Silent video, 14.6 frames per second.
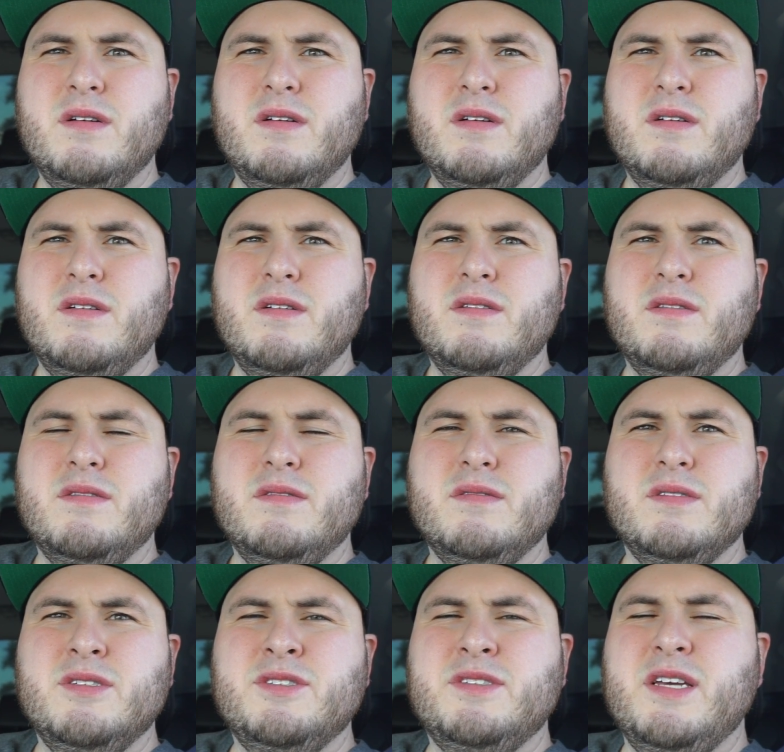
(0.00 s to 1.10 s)
Cinnamon
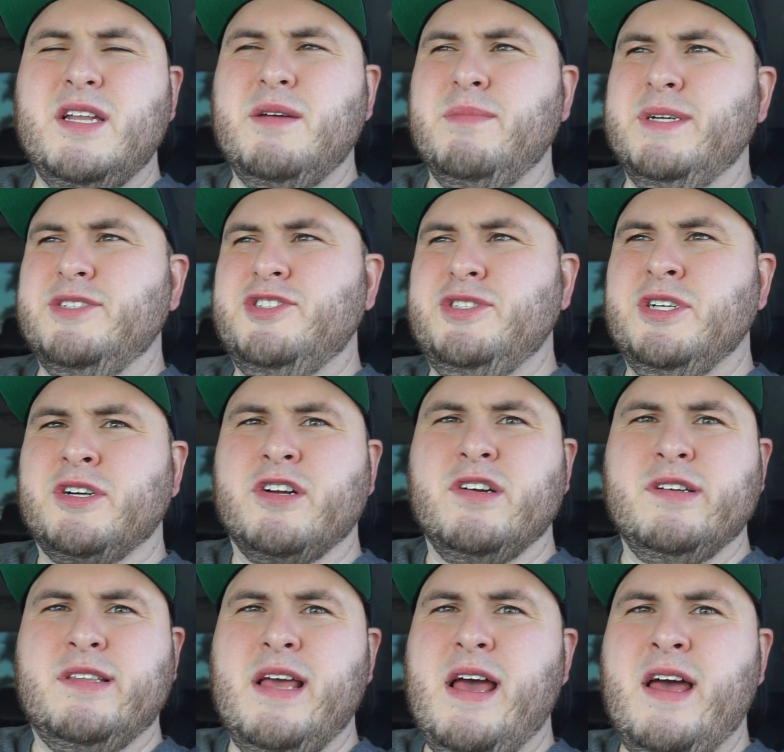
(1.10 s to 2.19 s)
sugar. Cinnamon
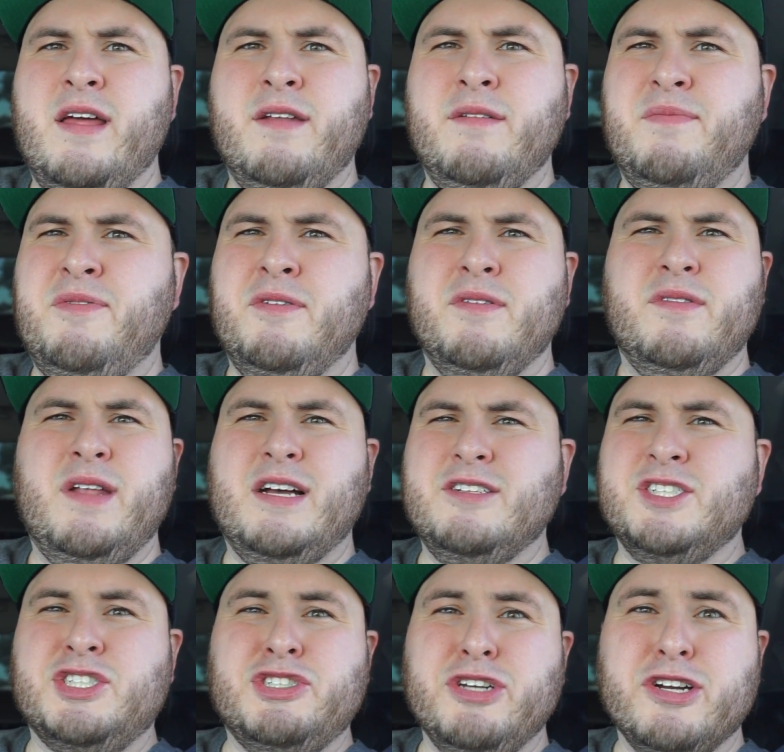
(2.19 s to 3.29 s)
sugar at that. Not
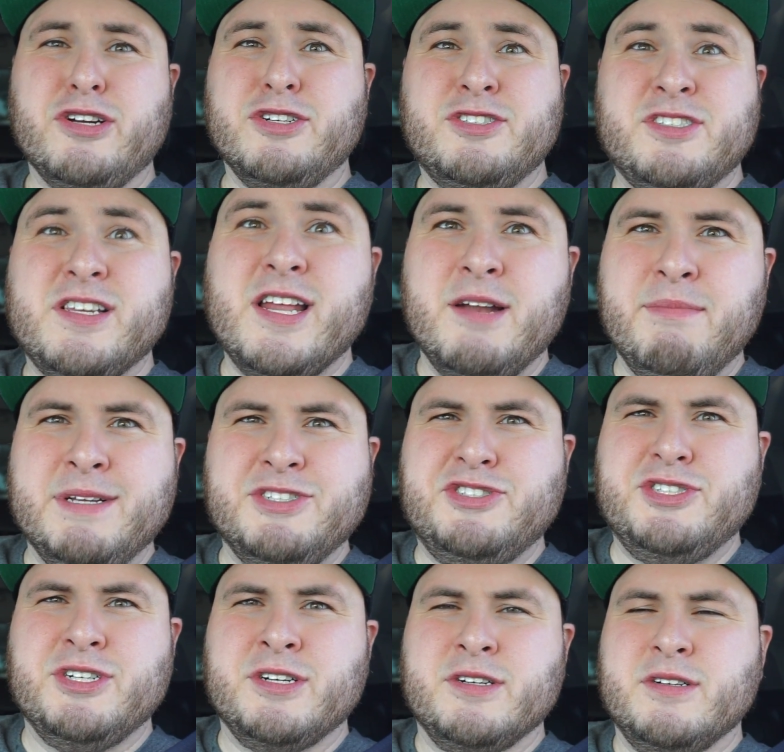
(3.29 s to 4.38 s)
just sugar, cinnamon
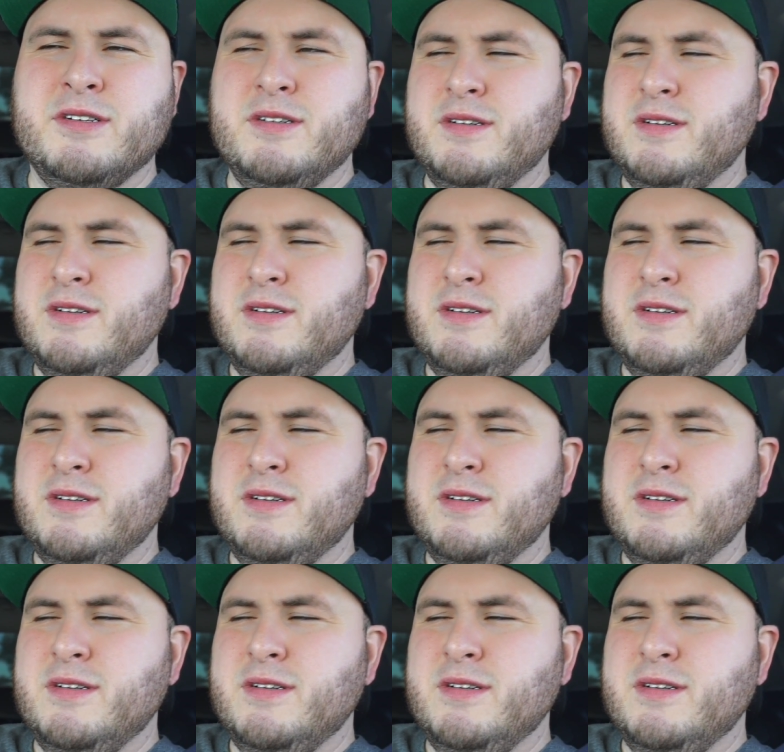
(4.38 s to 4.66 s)
sugar.